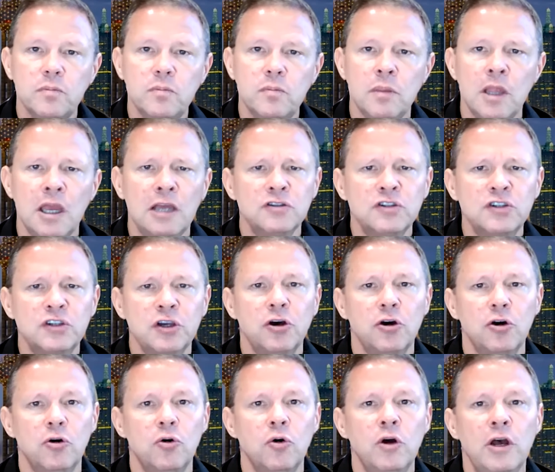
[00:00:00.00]
And
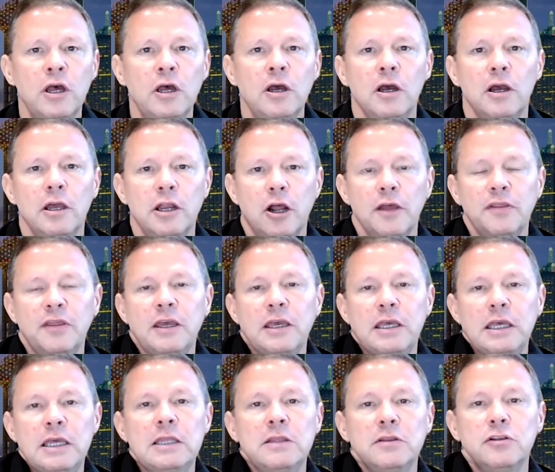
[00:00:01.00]
so, I think
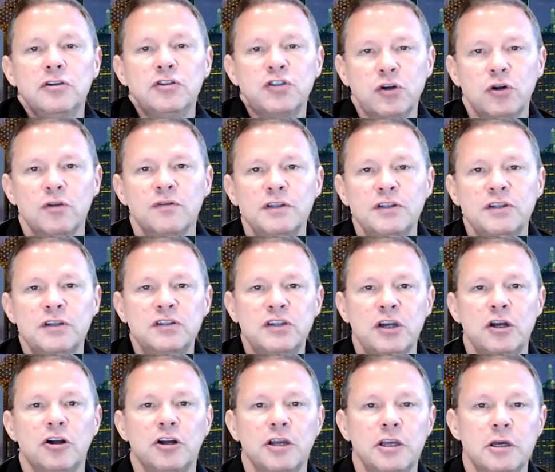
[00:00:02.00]
in the services
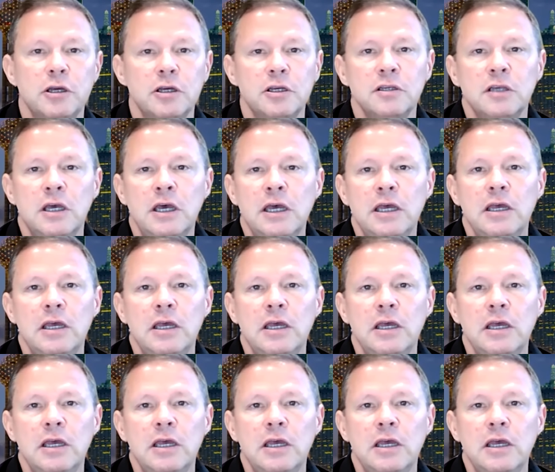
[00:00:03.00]
area,